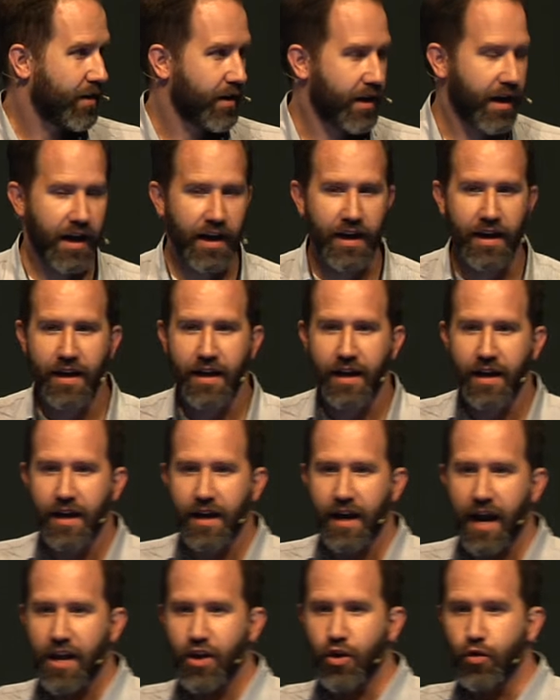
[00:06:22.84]
Okay?
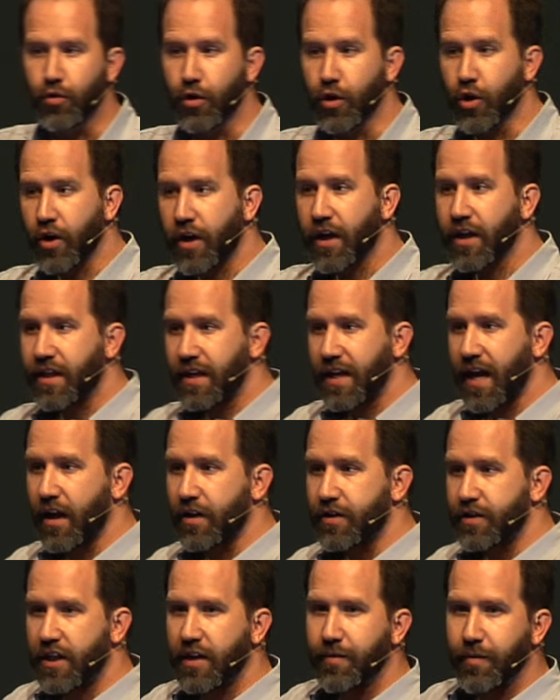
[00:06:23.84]
And you look at the
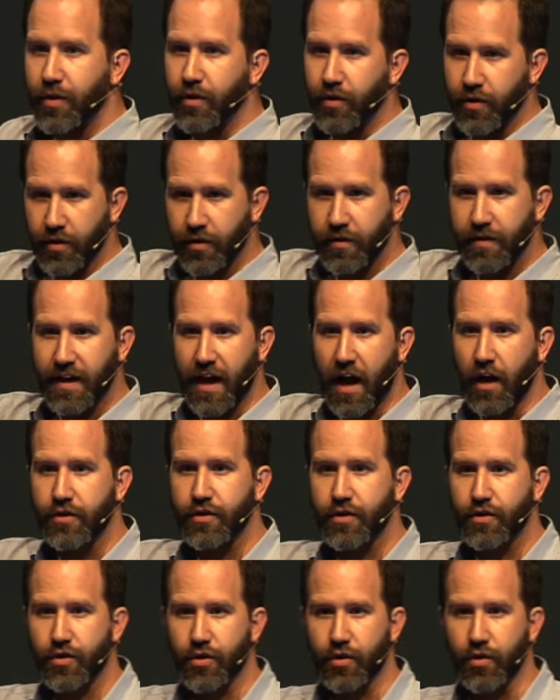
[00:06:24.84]
altimeter, the
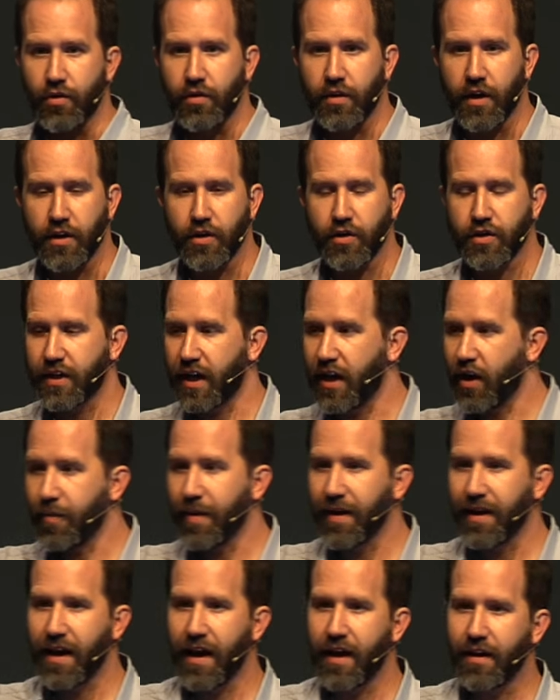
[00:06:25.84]
altitude, and you say, oh
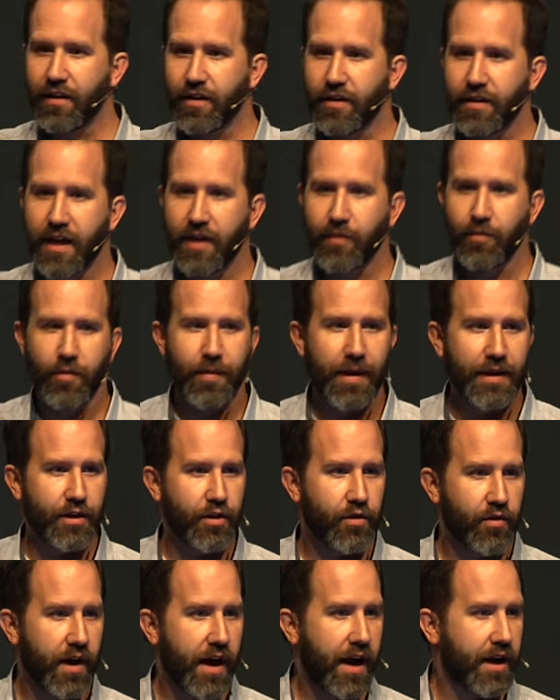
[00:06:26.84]
my God, look at that, we're about
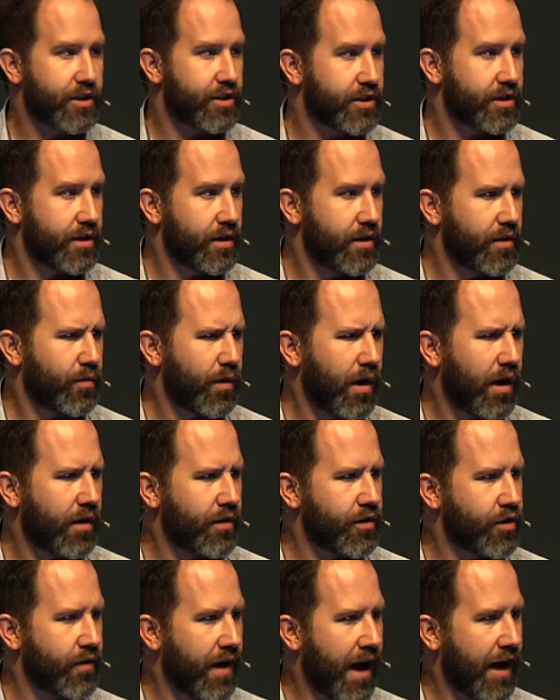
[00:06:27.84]
to crash.
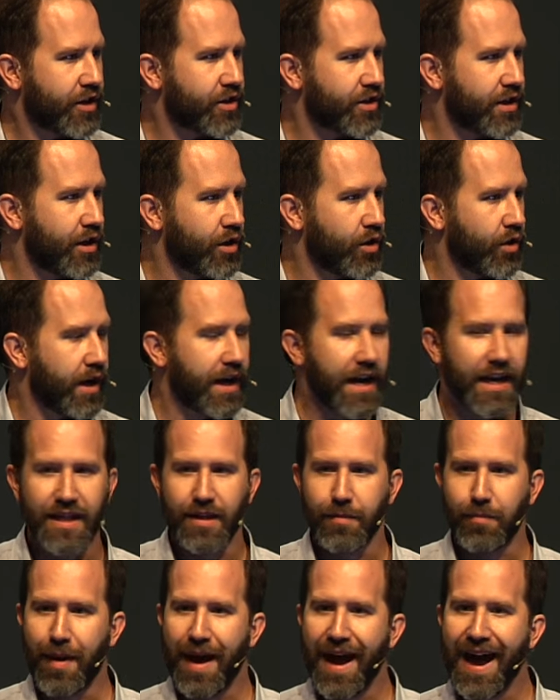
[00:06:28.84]
Well, you're actually looking
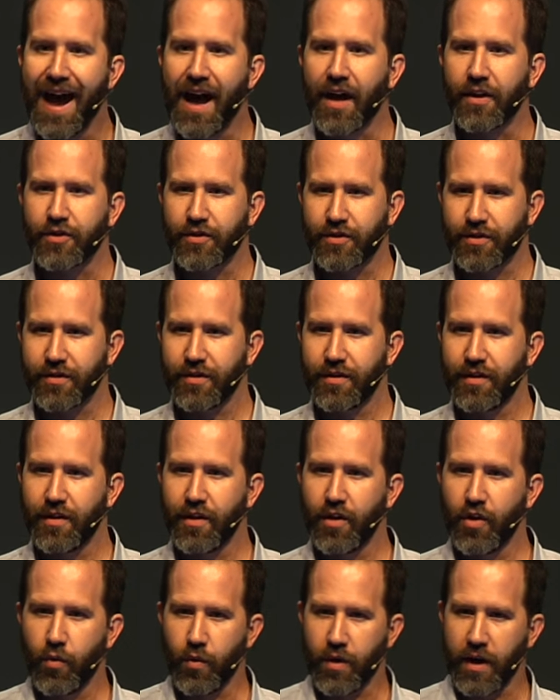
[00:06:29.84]
at the past.
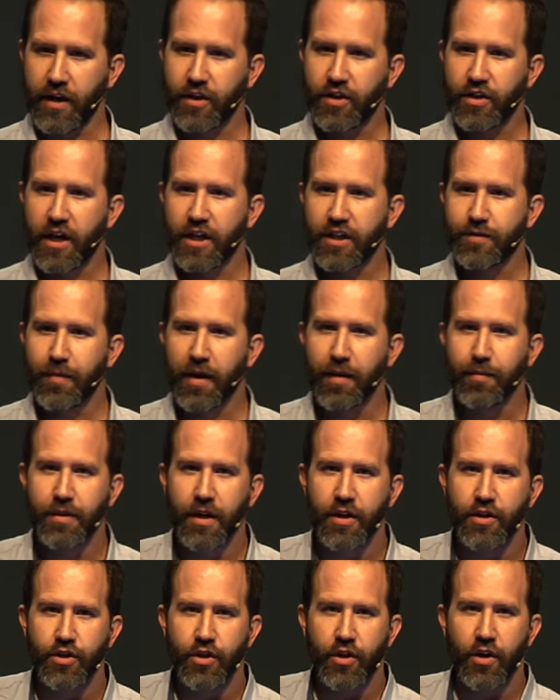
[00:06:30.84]
When I test my
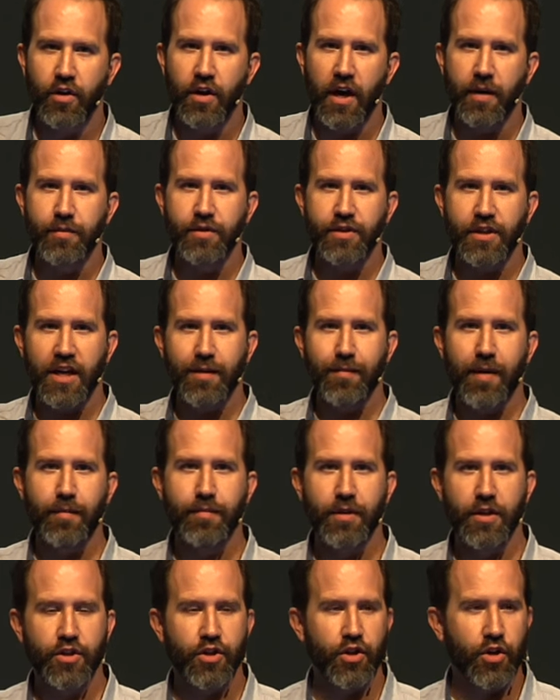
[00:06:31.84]
blood sugar, I'm seeing my
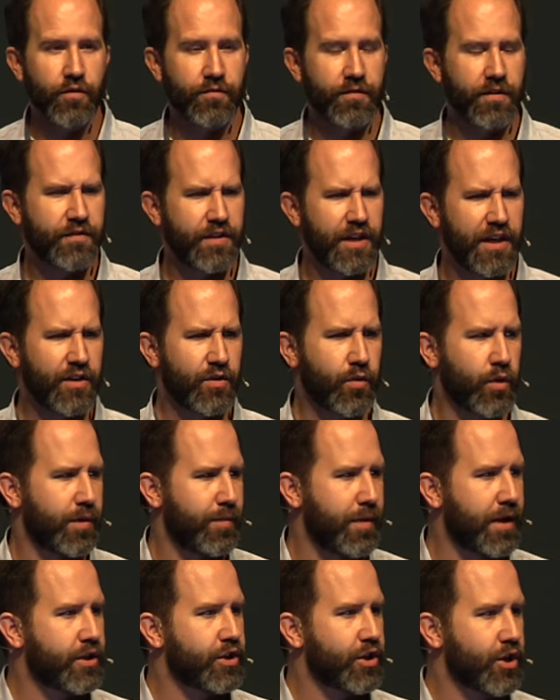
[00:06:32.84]
blood sugar 15, 20
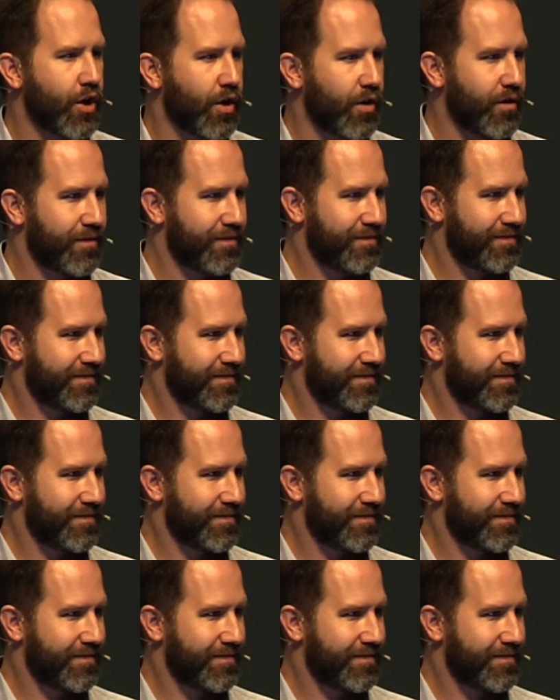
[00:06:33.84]
minutes ago.